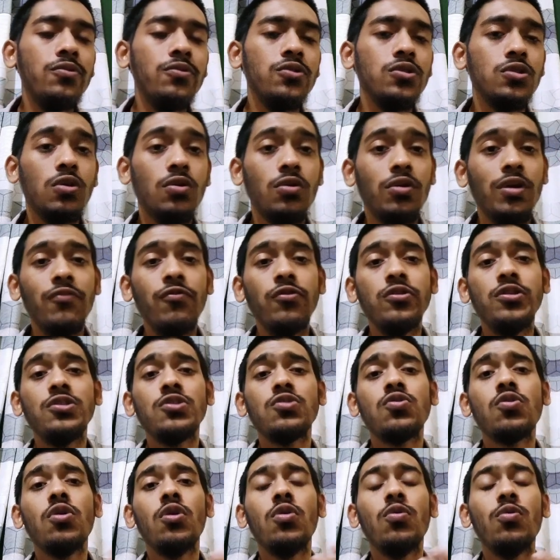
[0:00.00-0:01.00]
So if we just
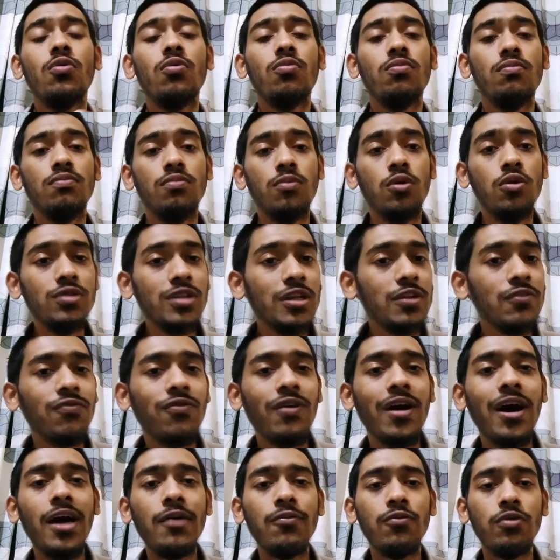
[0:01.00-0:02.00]
go more than
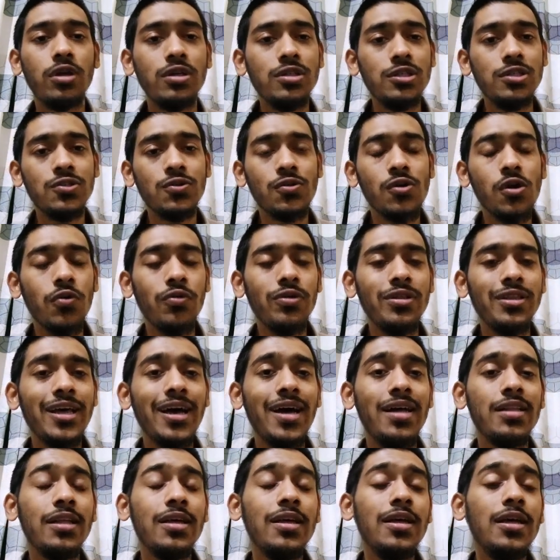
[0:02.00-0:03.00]
5, we can just go with
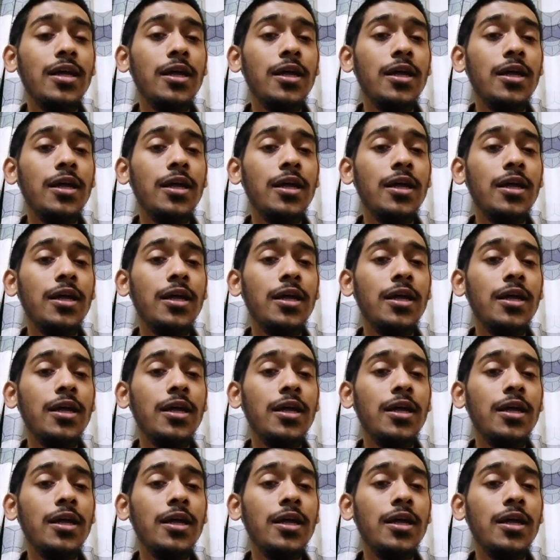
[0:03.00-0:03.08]
that.